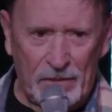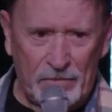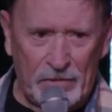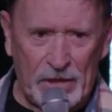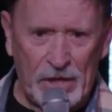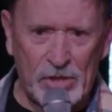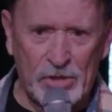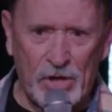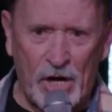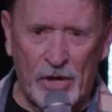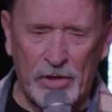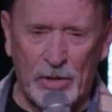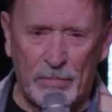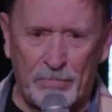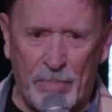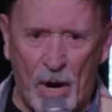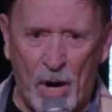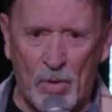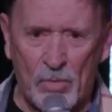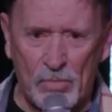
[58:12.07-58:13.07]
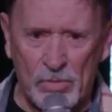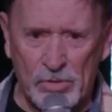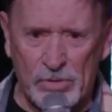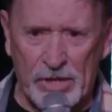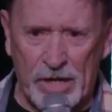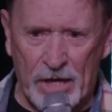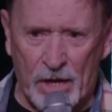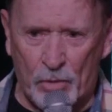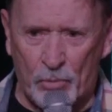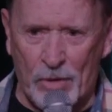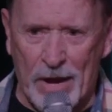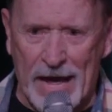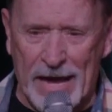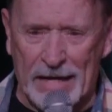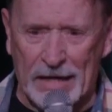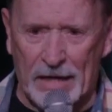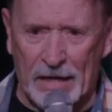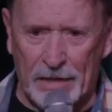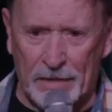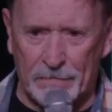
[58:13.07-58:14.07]
These are the bones that are
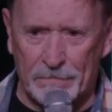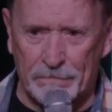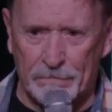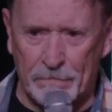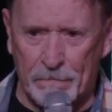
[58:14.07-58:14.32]
rattling.